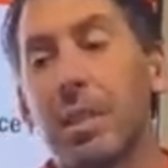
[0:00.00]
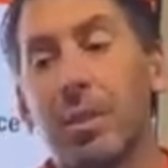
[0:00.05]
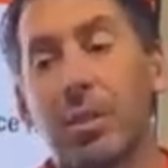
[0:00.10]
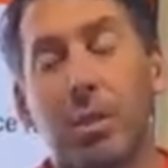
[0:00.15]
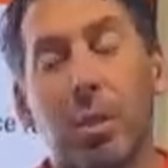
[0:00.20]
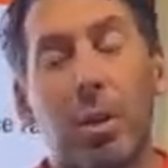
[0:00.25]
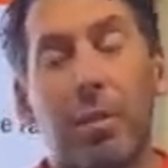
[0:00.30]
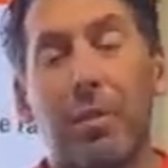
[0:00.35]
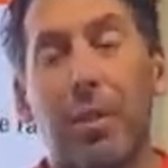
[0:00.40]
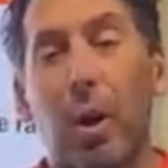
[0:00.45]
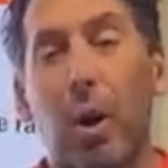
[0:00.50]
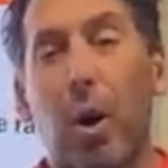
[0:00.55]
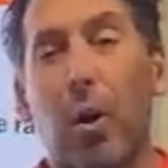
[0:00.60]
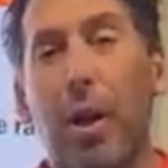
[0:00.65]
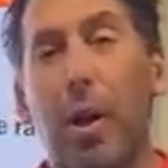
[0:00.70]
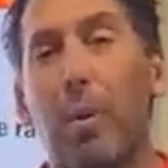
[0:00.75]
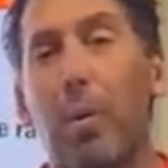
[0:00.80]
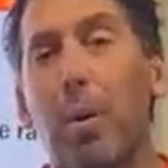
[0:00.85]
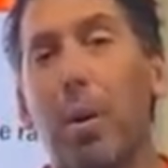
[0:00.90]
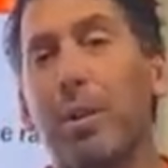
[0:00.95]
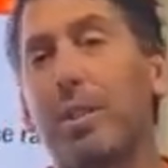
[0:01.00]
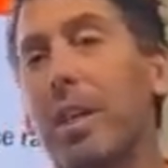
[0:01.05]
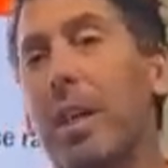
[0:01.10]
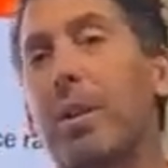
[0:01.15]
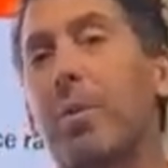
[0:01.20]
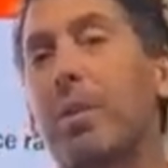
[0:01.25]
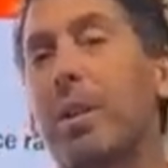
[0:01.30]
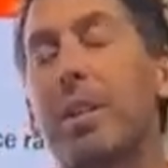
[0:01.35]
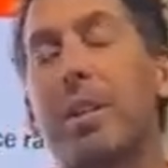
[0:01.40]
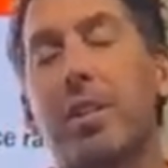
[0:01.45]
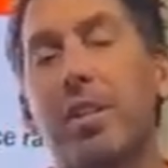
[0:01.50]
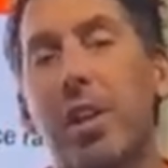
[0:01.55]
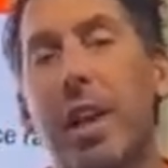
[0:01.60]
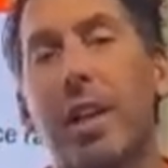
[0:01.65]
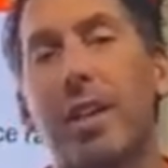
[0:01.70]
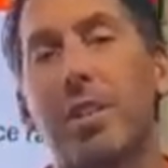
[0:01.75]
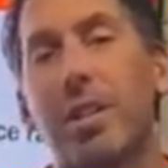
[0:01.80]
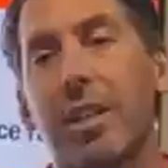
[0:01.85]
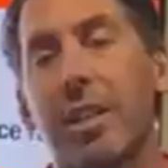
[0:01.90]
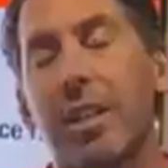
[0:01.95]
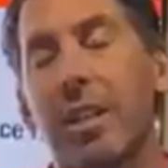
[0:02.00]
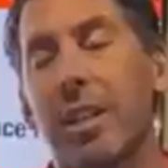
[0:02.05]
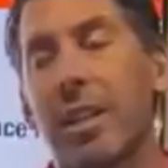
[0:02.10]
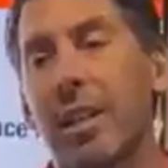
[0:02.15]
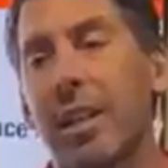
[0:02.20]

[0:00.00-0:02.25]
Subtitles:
So if all that works, I don't need to change it.